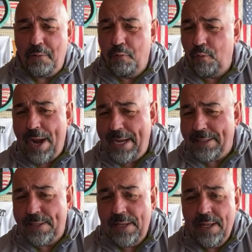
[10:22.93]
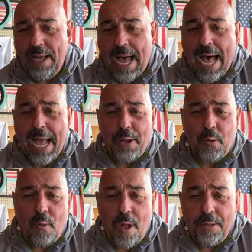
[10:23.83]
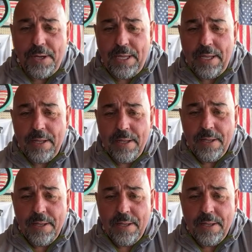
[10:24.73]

great high quality.